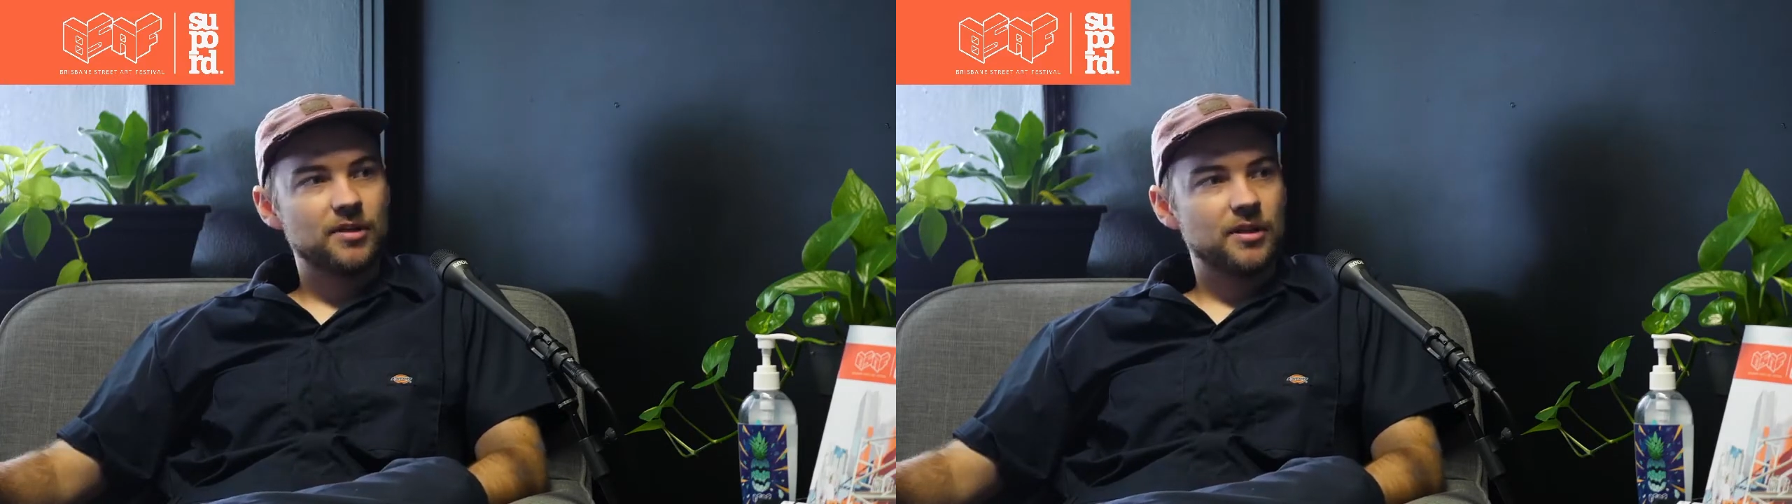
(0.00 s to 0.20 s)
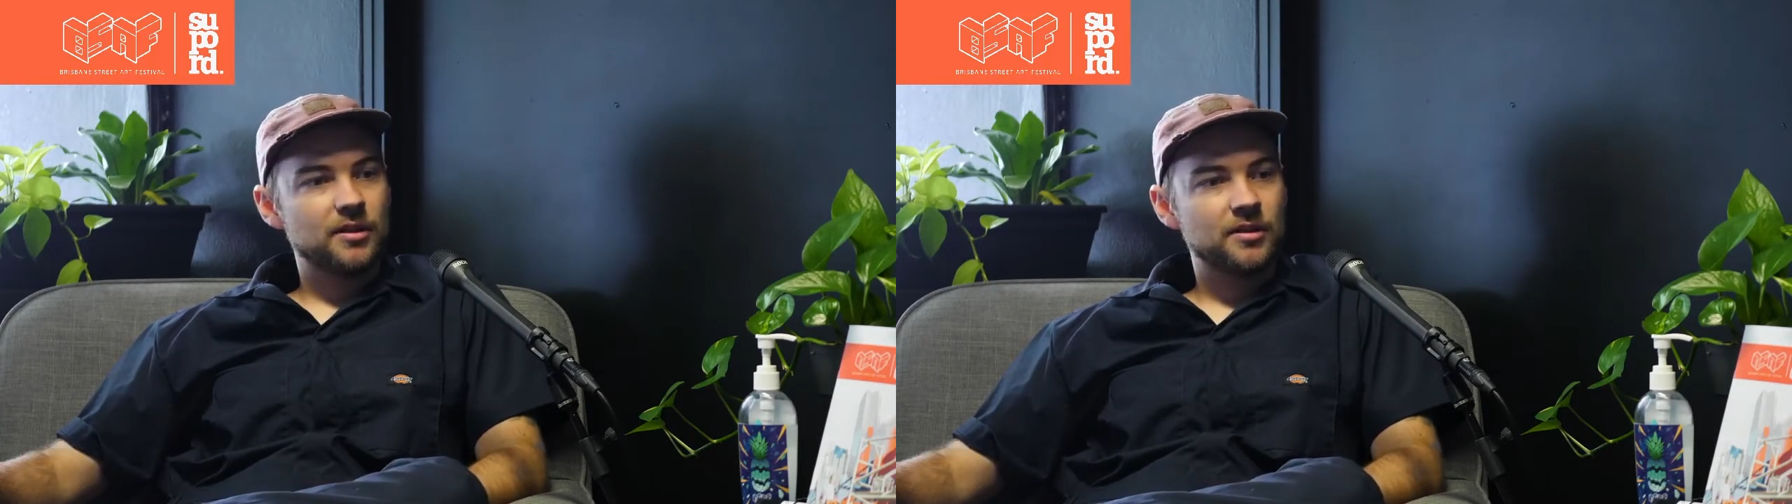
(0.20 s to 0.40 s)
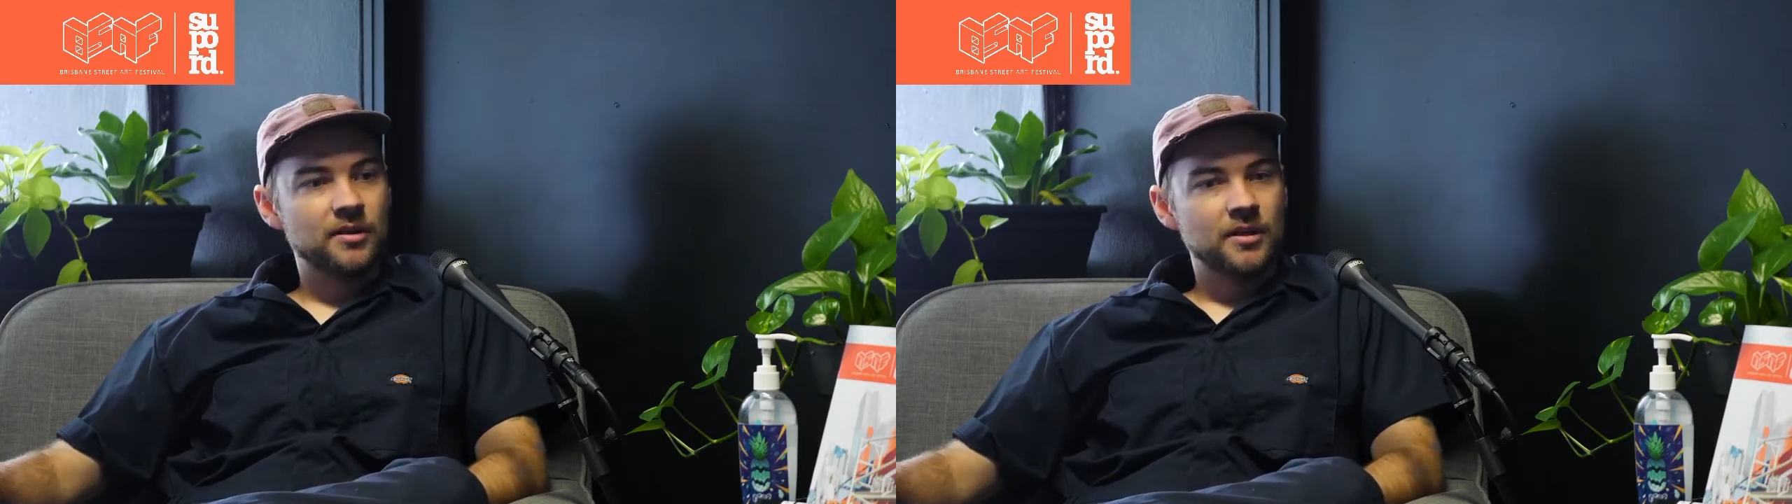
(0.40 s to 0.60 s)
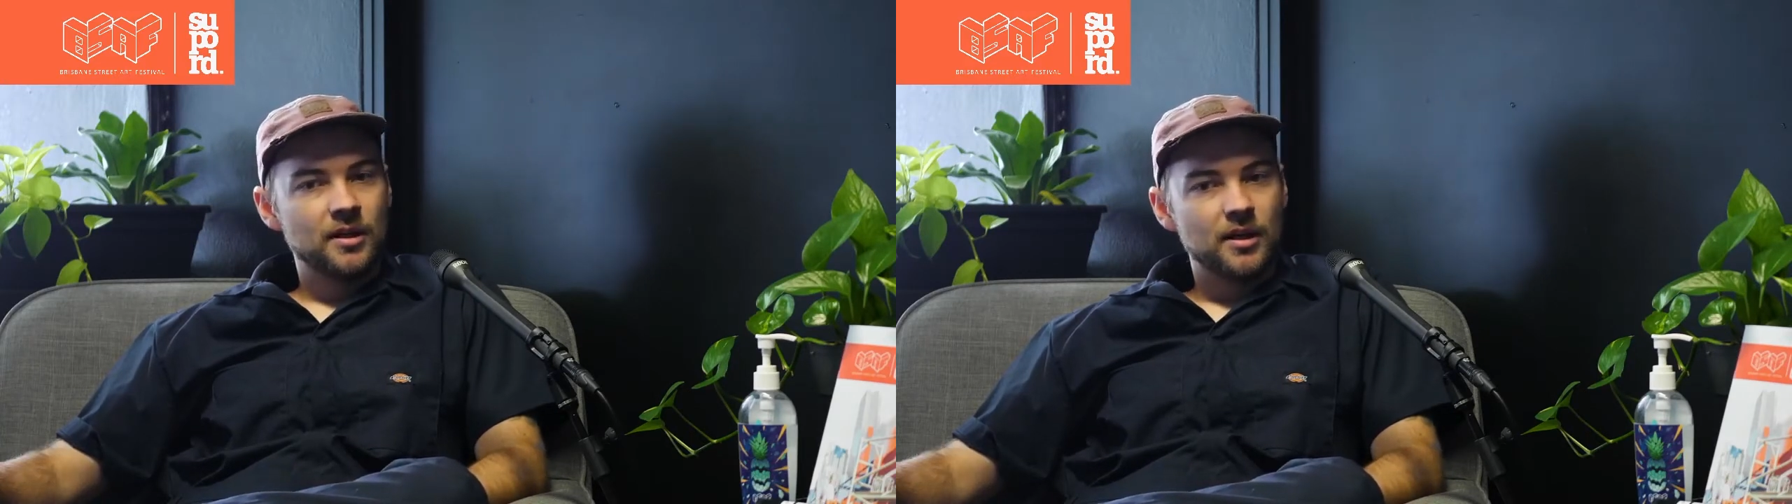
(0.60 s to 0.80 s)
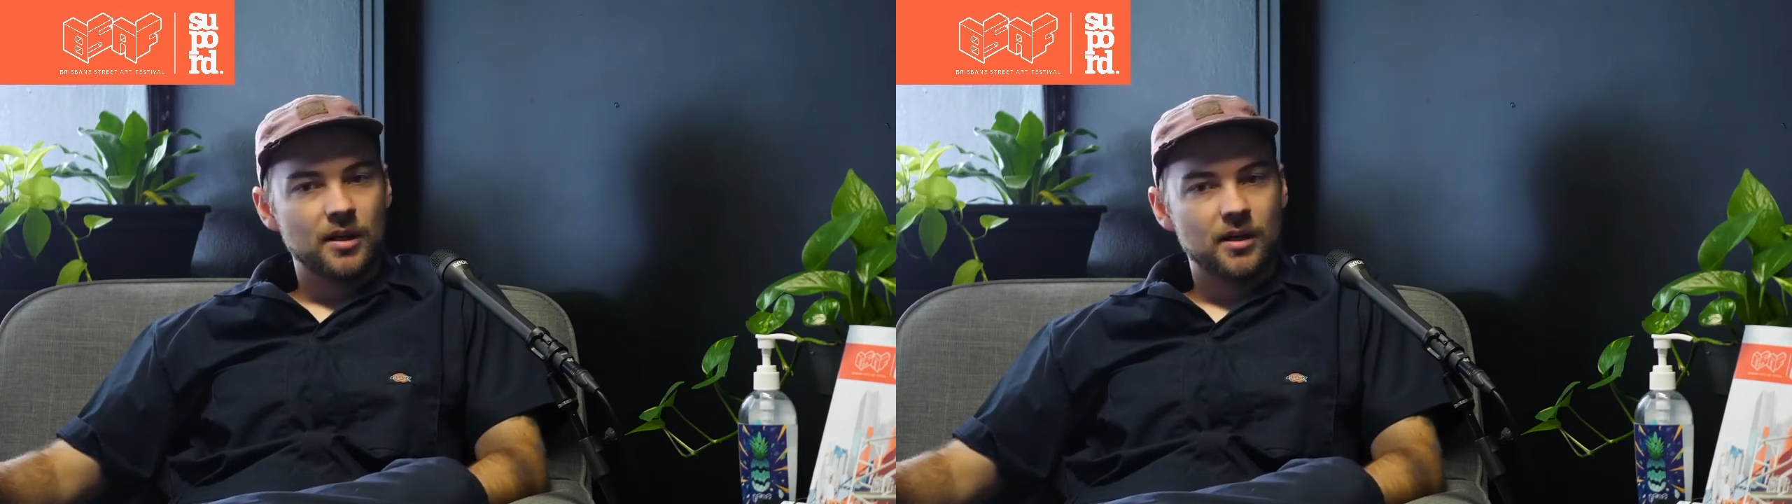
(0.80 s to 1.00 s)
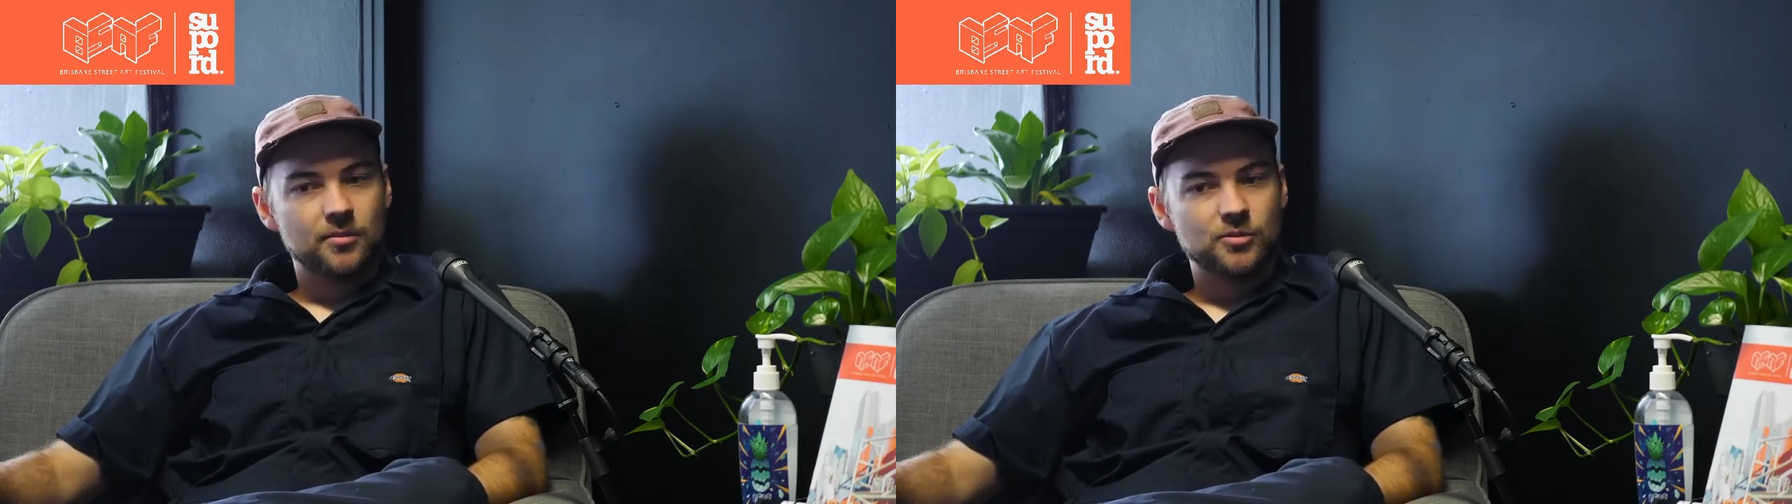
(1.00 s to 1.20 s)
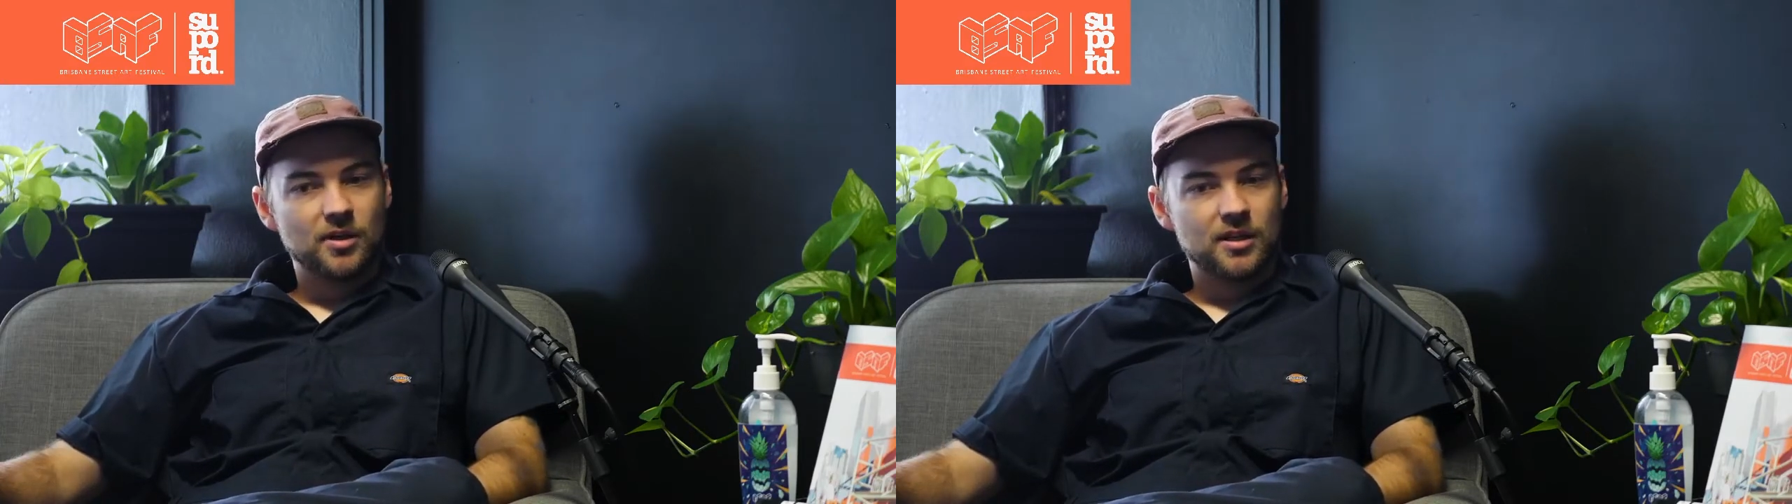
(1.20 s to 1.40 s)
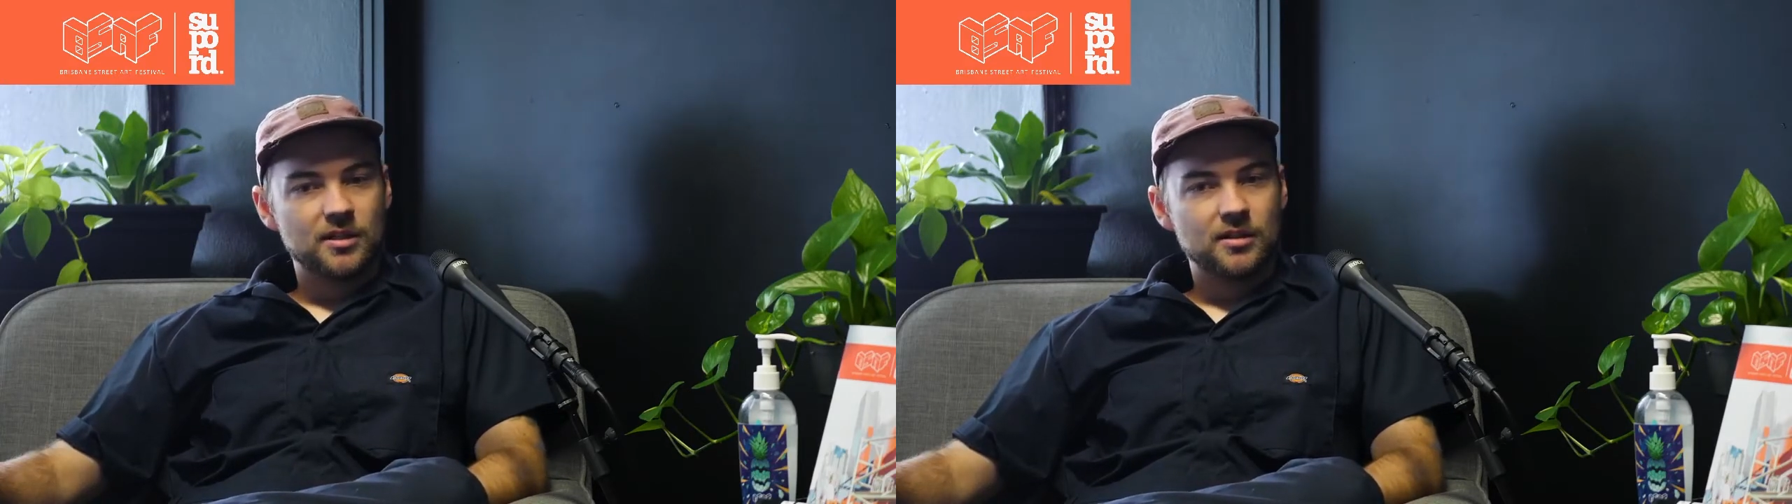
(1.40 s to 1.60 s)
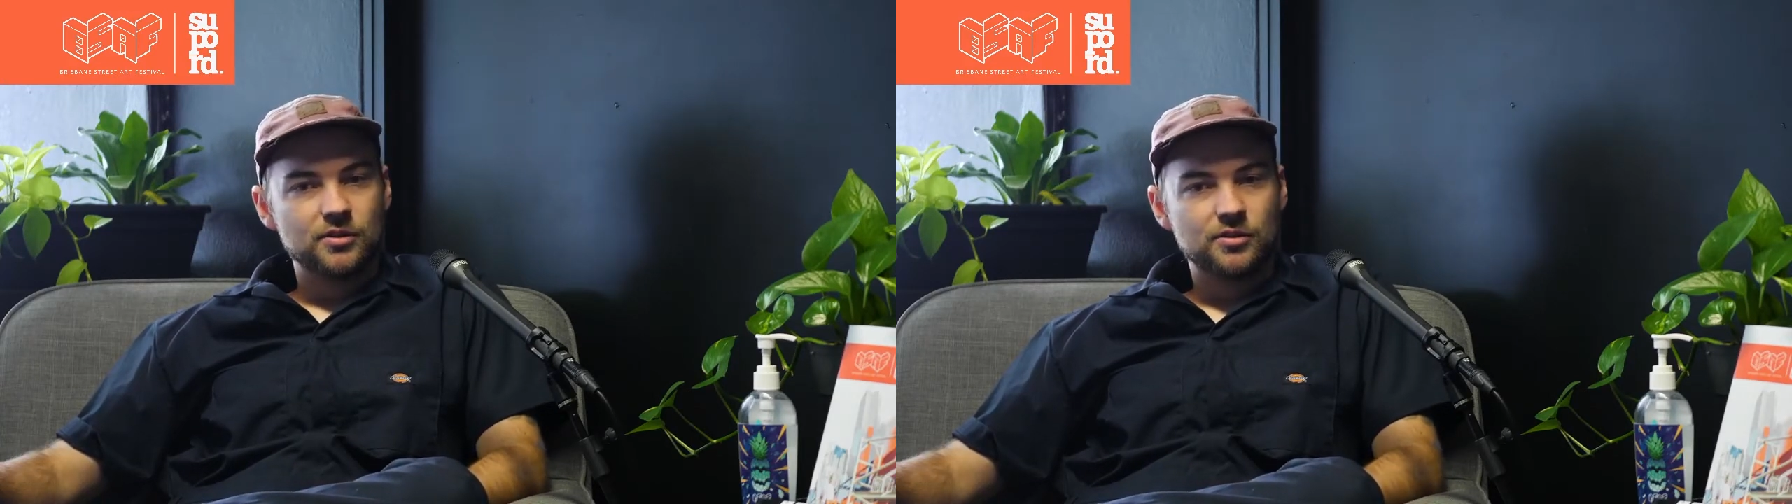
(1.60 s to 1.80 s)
and try and